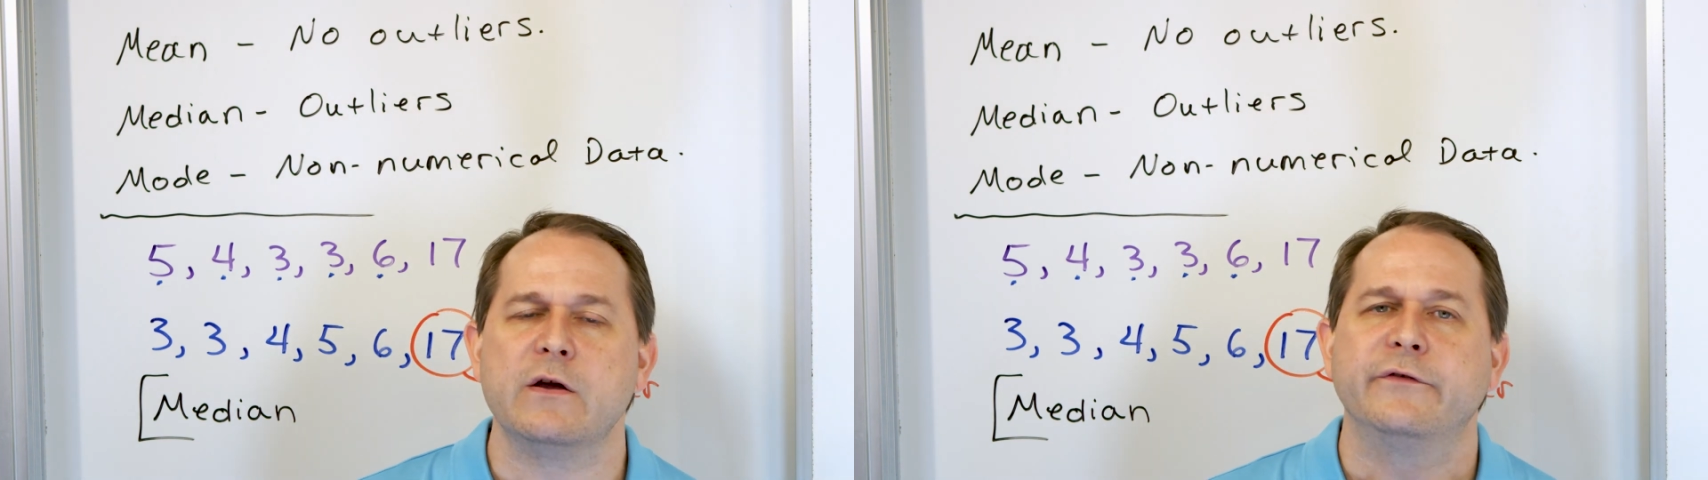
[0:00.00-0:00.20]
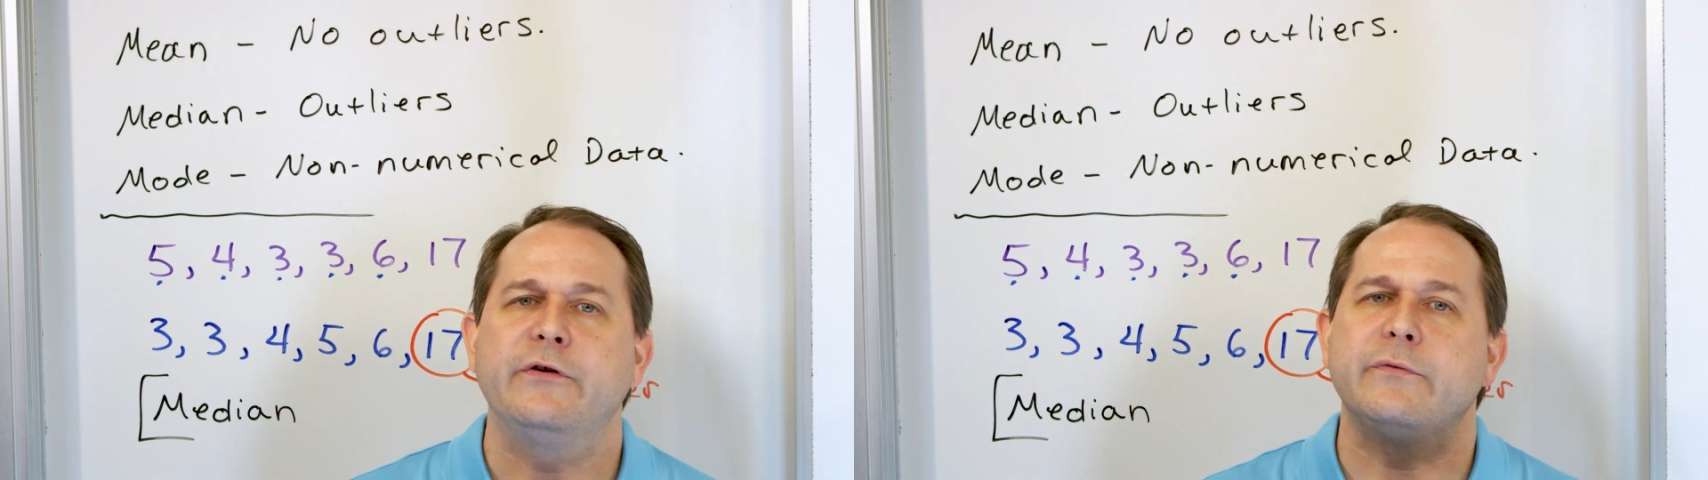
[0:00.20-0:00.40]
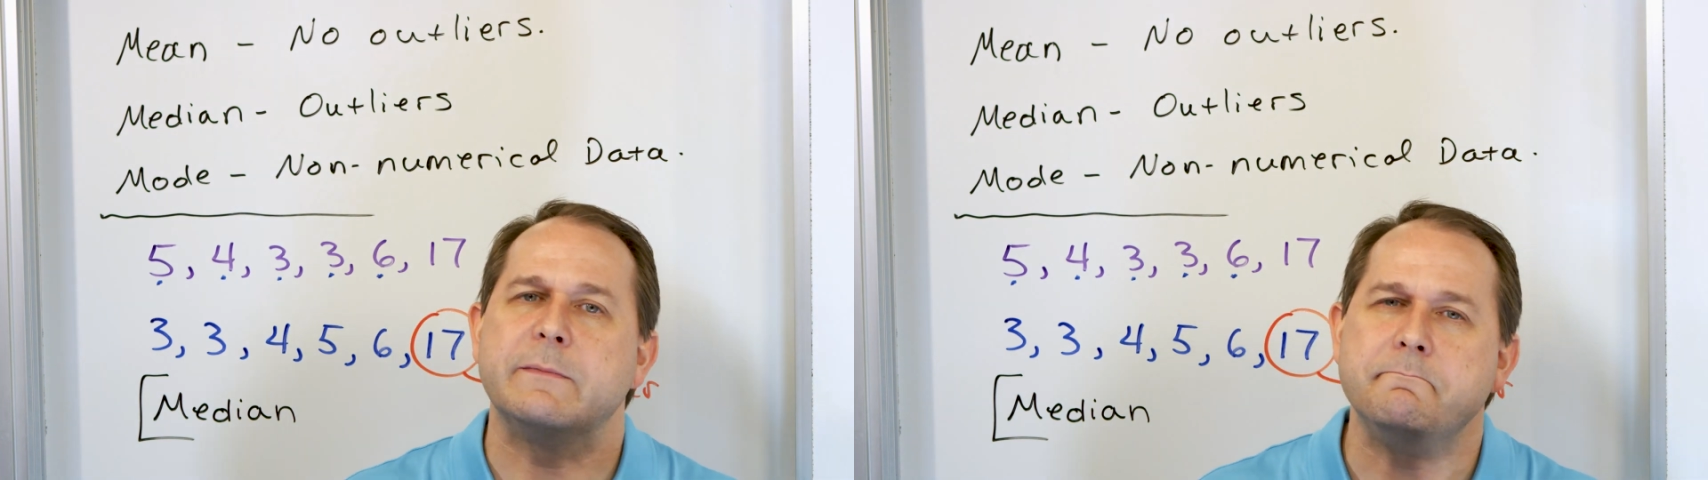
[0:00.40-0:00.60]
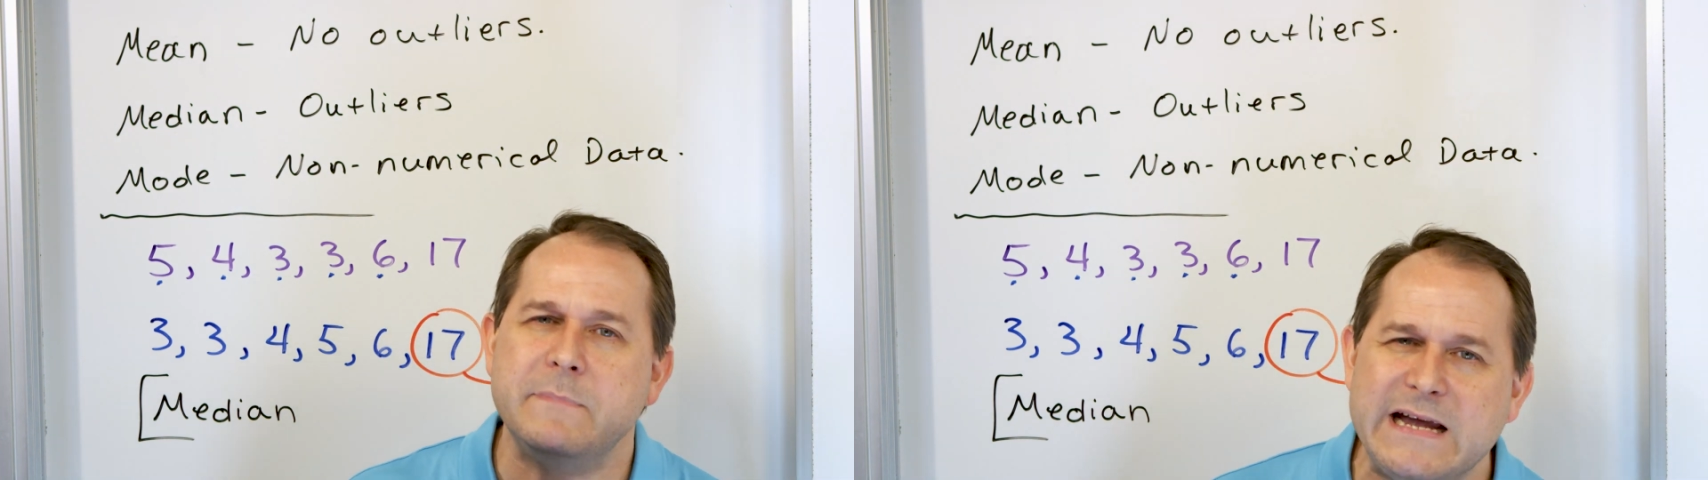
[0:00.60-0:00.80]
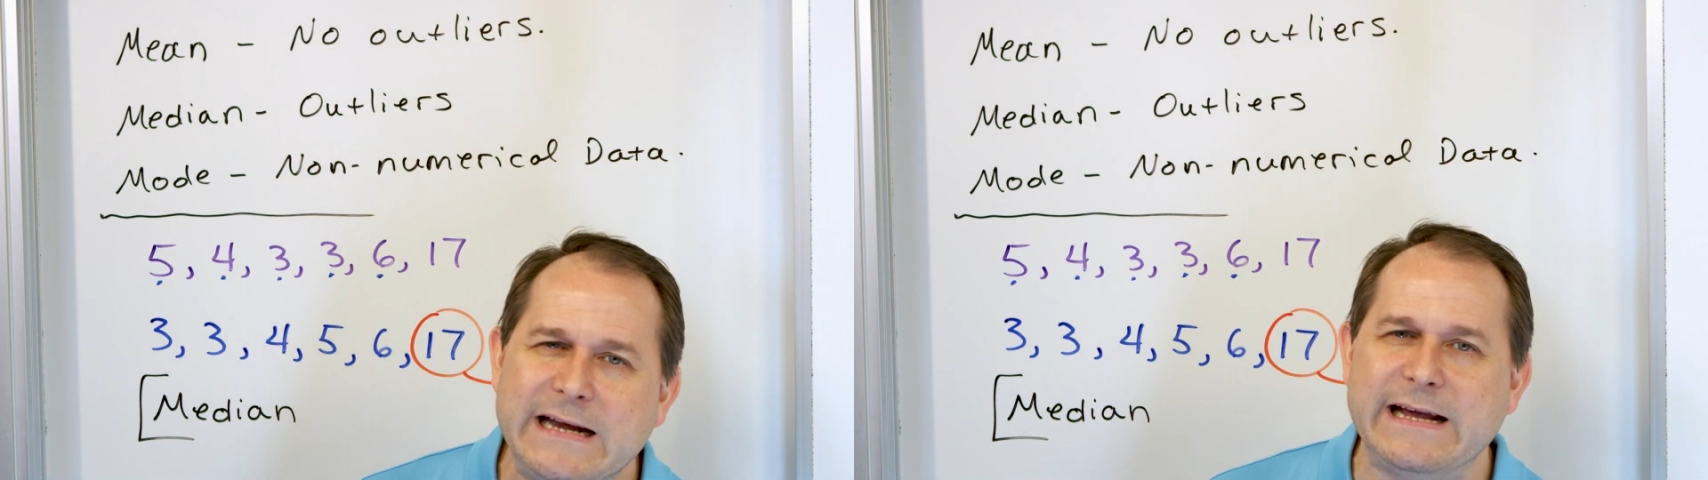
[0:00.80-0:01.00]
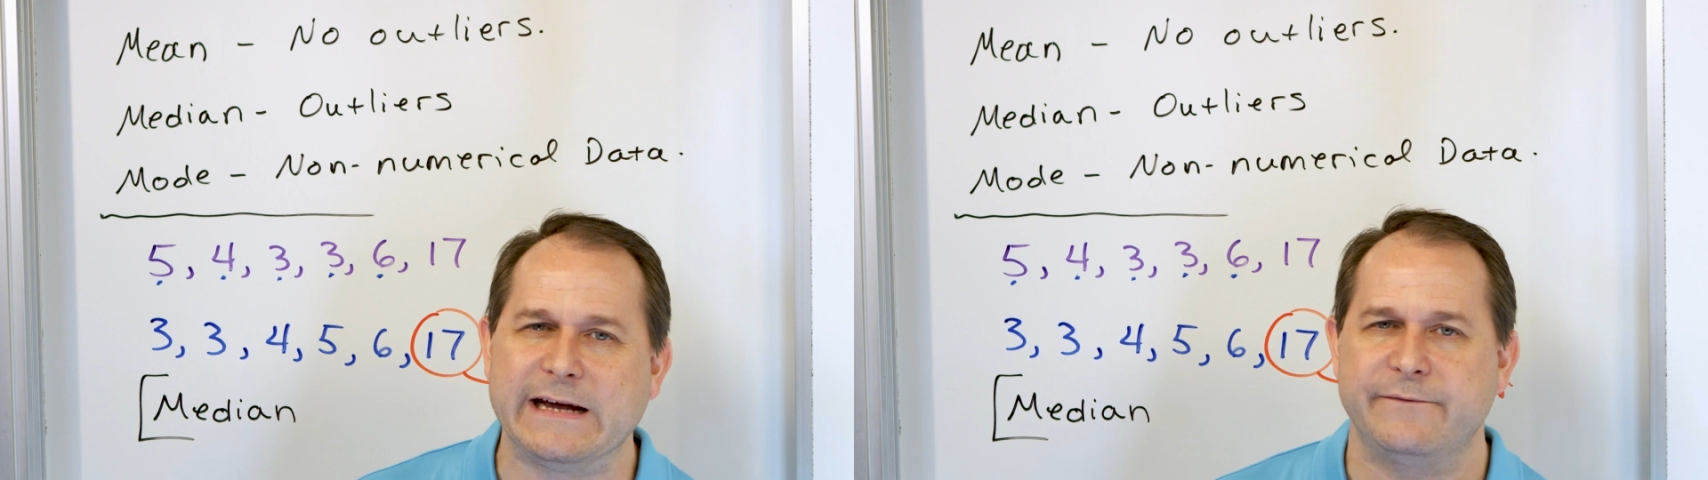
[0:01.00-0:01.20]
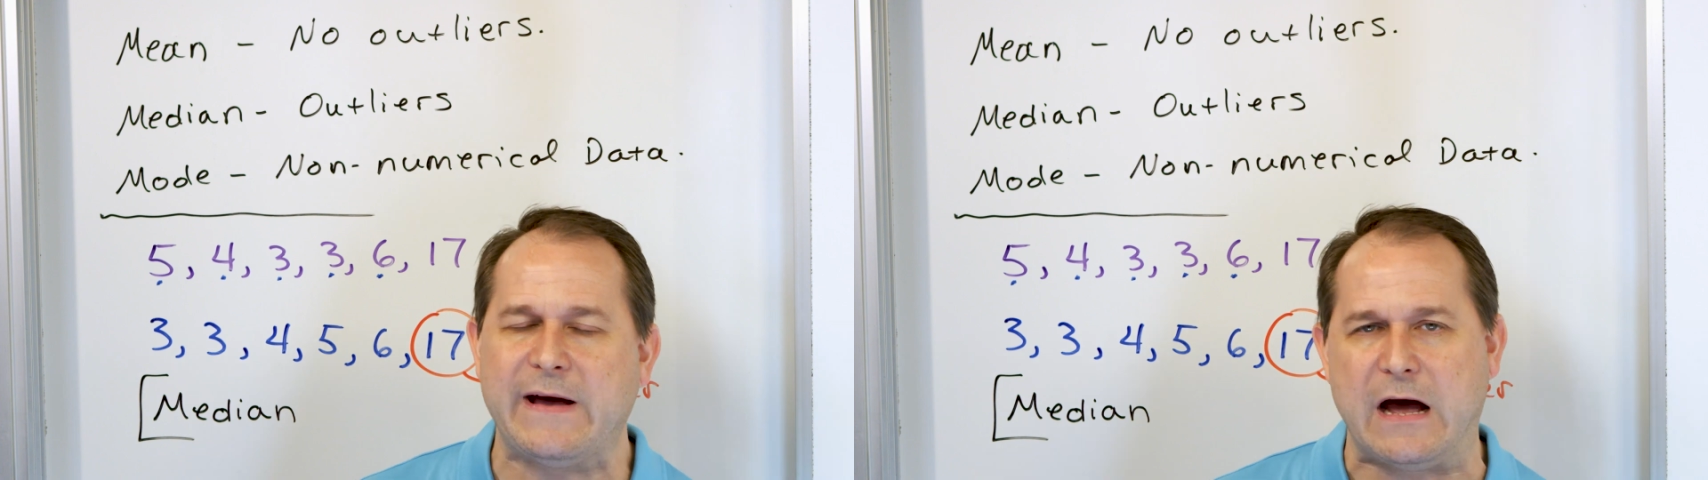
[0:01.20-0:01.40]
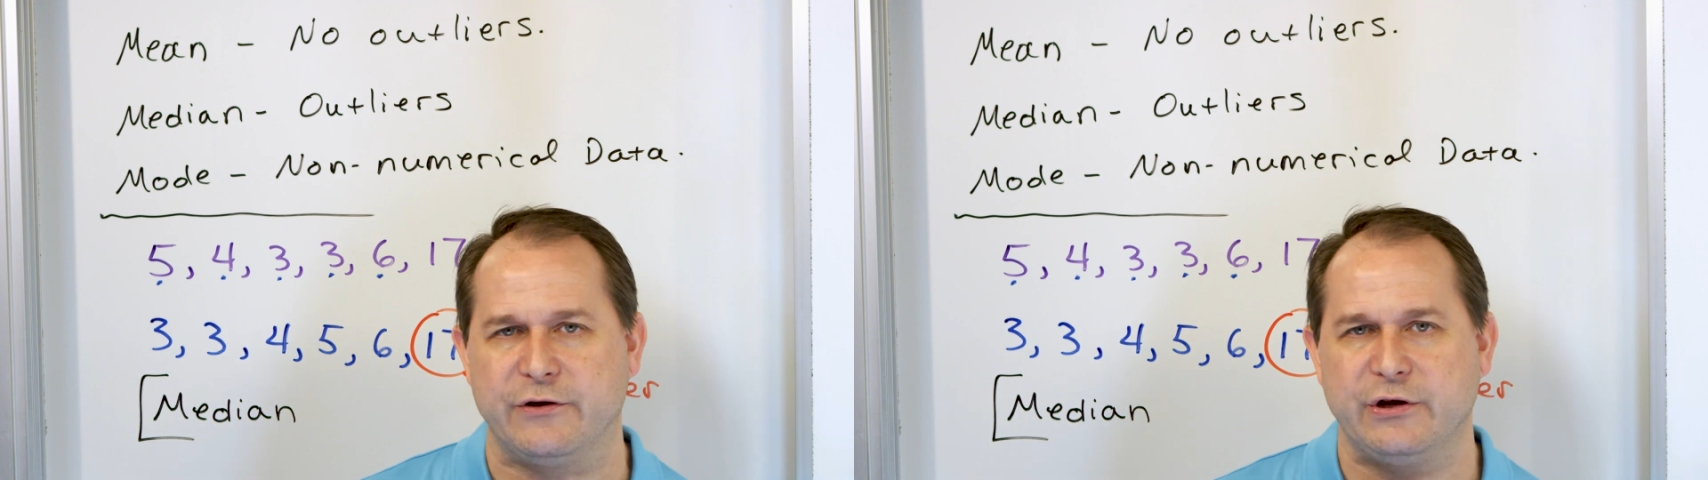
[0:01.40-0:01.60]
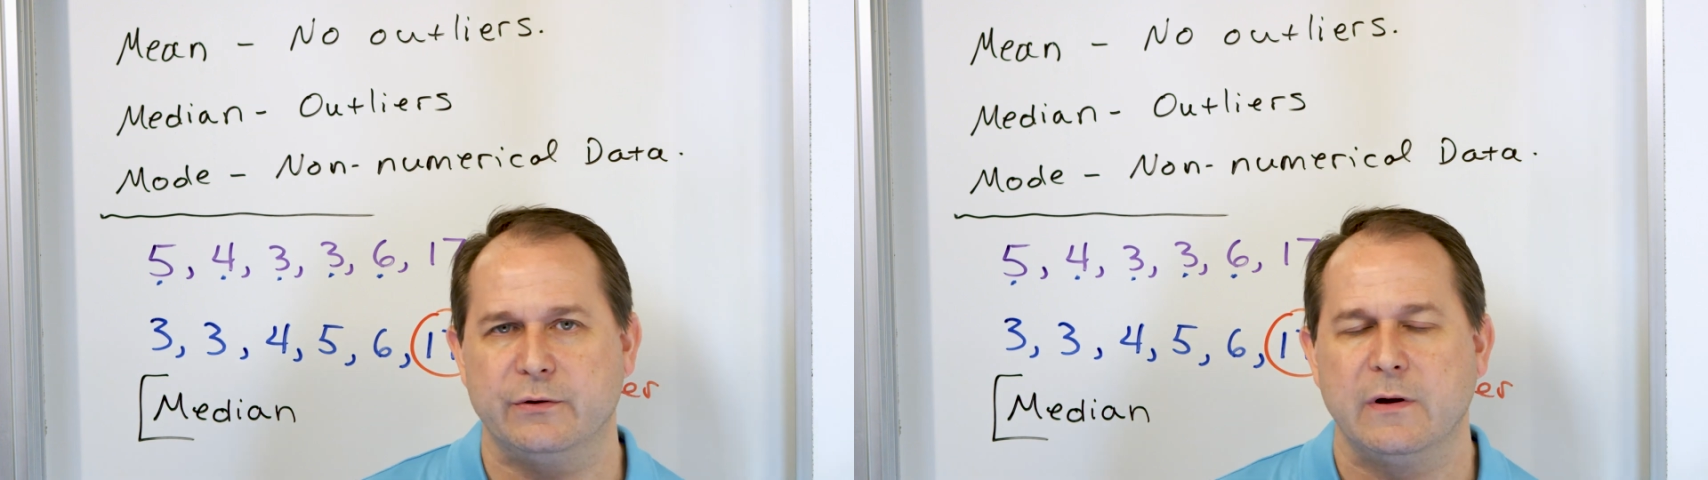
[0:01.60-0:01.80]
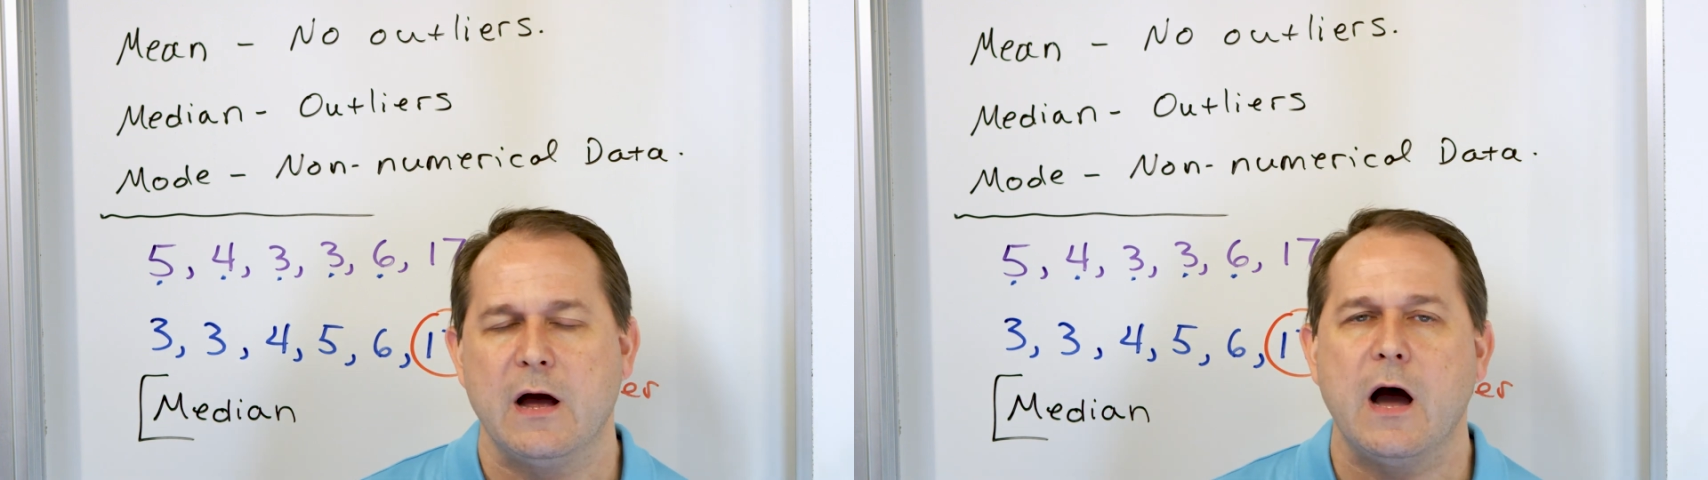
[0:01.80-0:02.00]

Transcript: So the median value